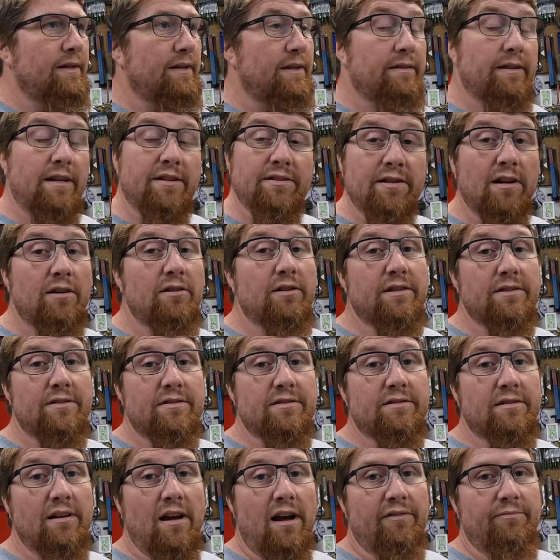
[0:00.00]
They sell good
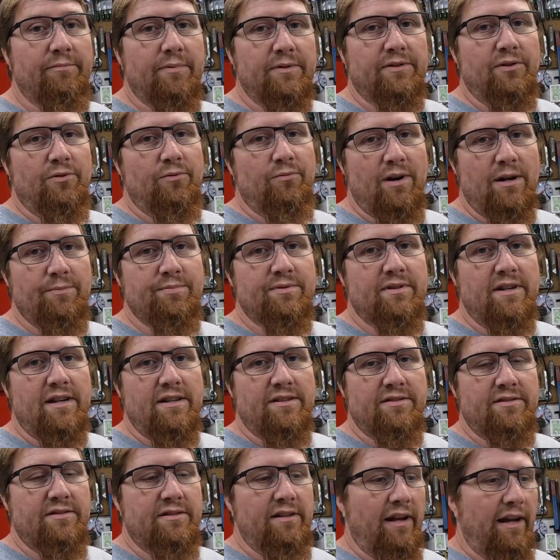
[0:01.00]
stuff, but their website
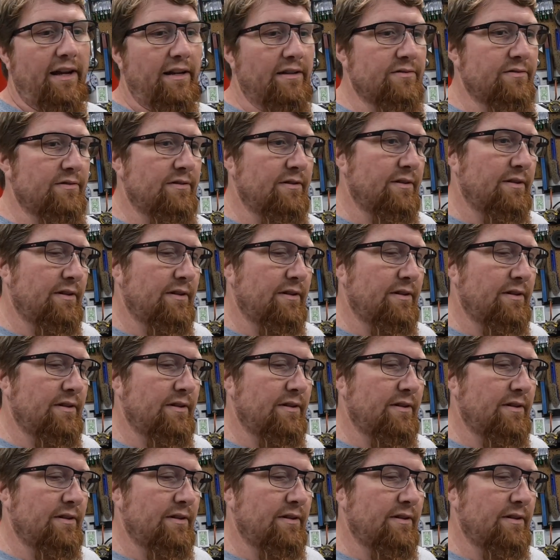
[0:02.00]
stinks.